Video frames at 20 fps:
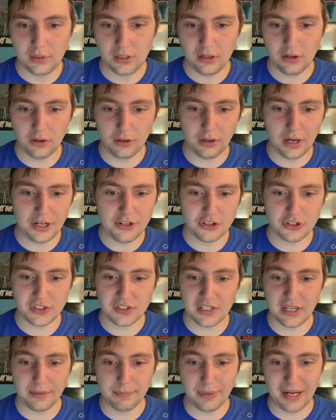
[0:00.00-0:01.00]
or I just
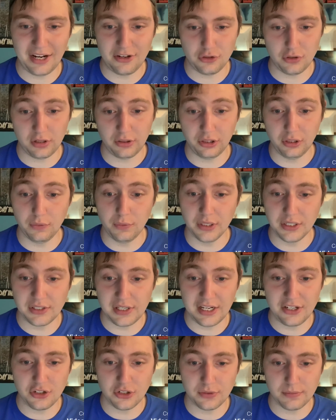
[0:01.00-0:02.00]
said Patrick Lewis,
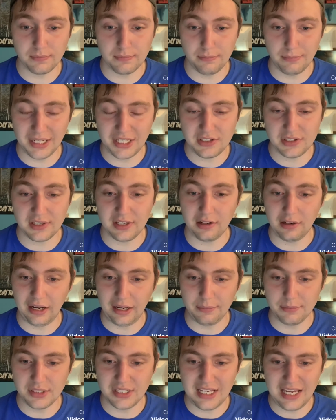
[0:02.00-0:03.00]
I just mixed their
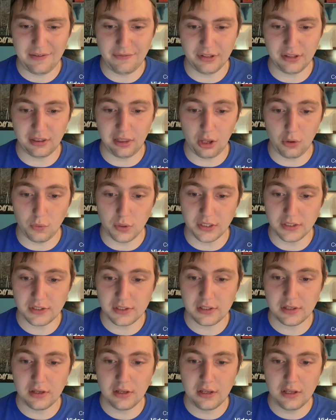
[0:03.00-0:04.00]
names, David Lewis,
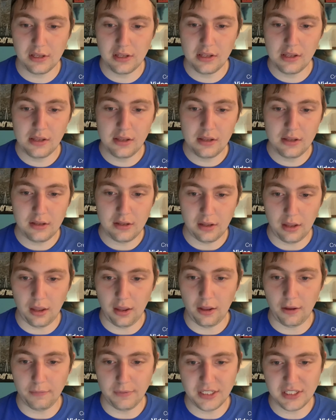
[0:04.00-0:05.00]

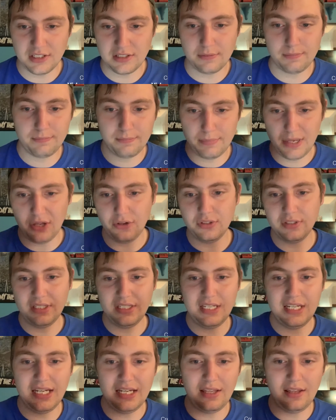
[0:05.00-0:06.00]
it's spelled
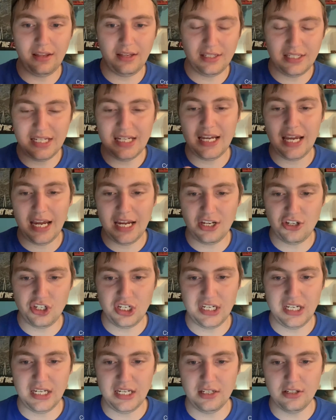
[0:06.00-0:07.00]

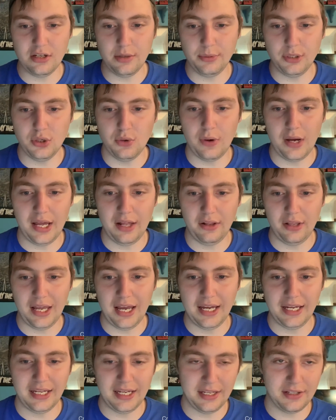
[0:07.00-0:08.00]
T-H-E-W-L-I-S,
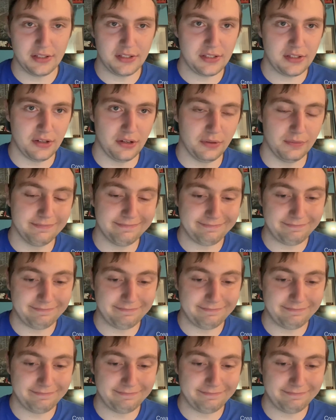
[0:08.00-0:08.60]
so...